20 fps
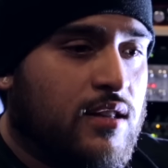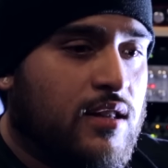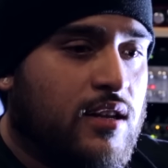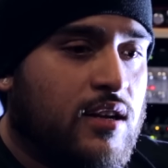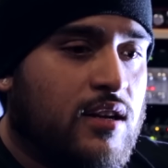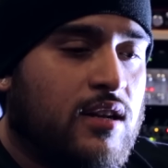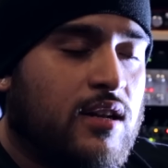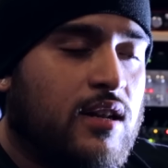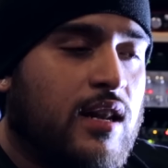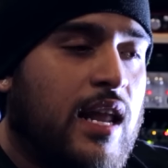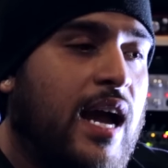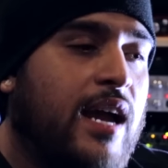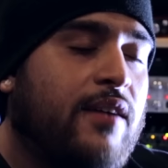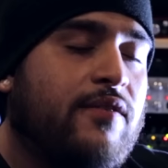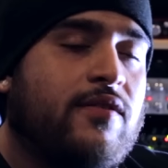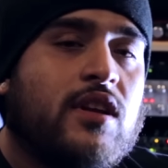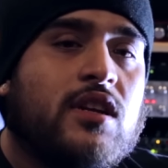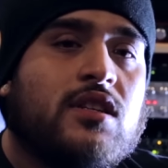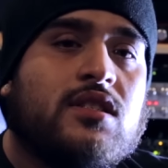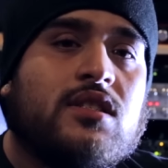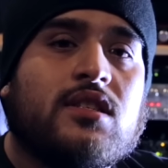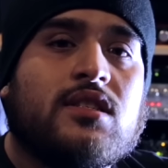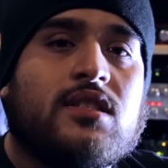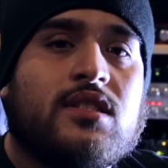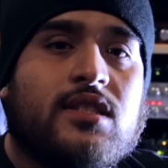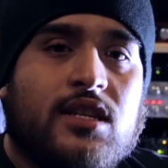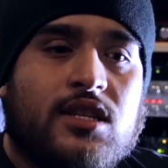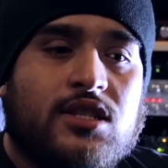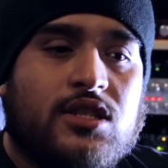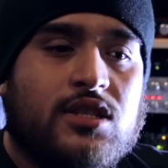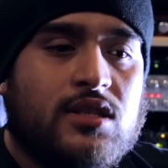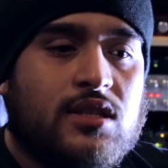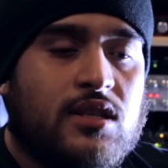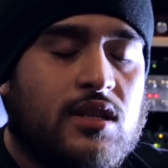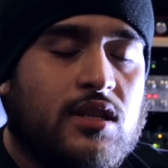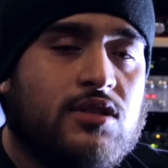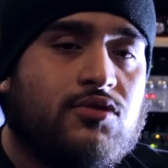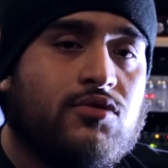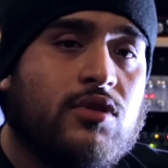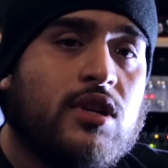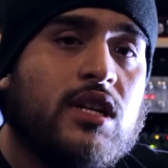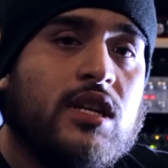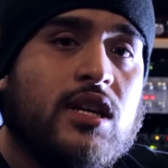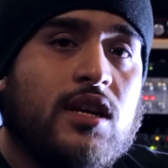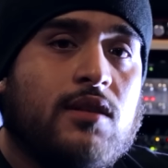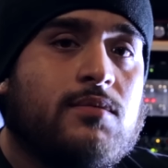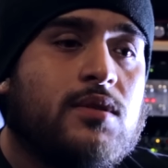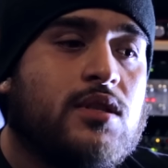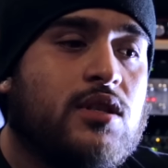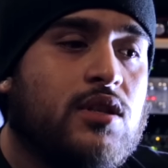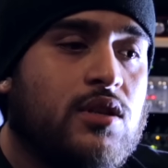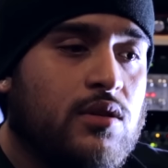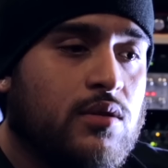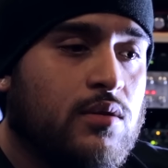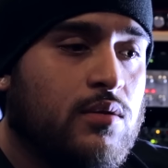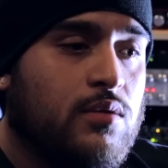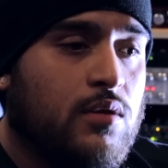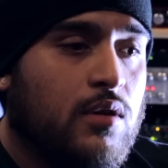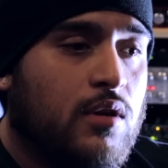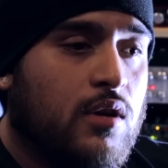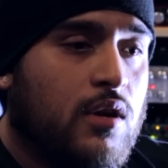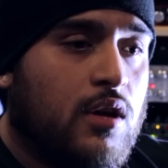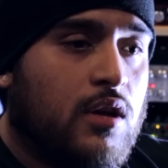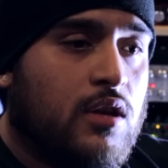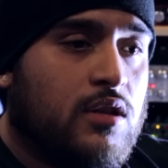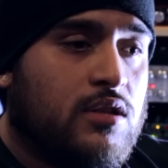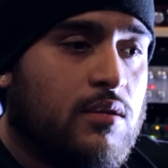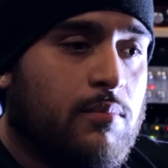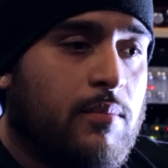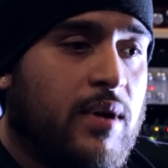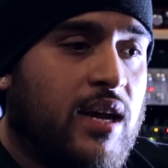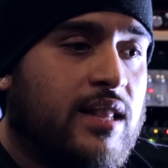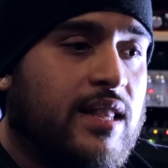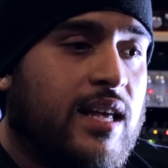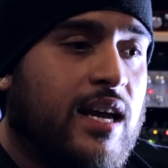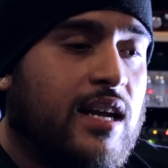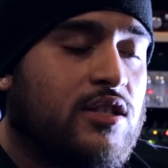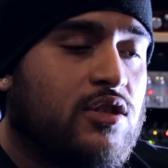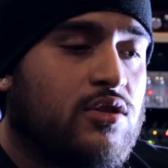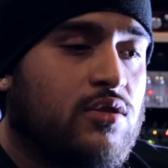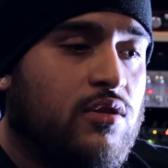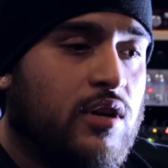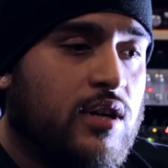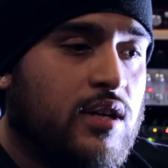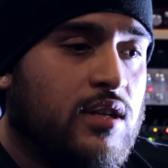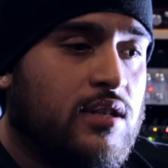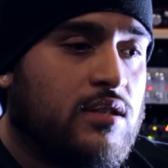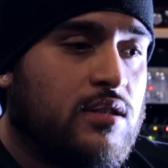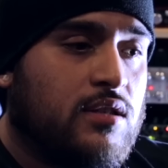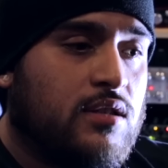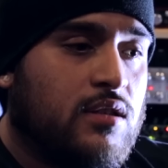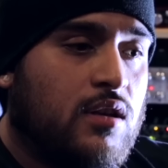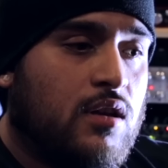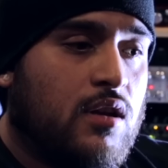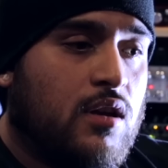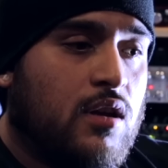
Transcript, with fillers: and in life there's decision and it's really up to you to make that choice